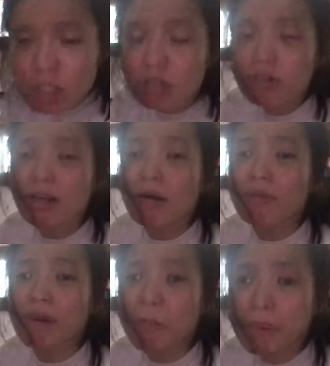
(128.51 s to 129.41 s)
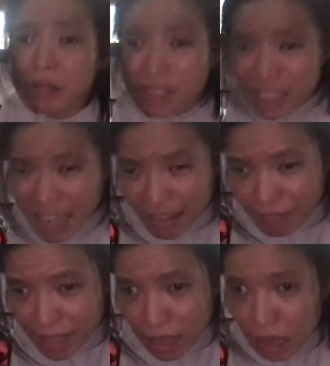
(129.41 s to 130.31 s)
to November
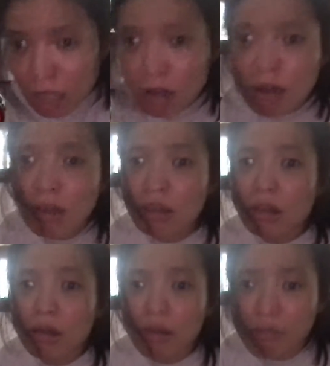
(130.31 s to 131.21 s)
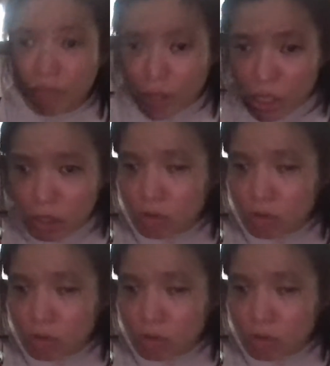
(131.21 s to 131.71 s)
7th. So the first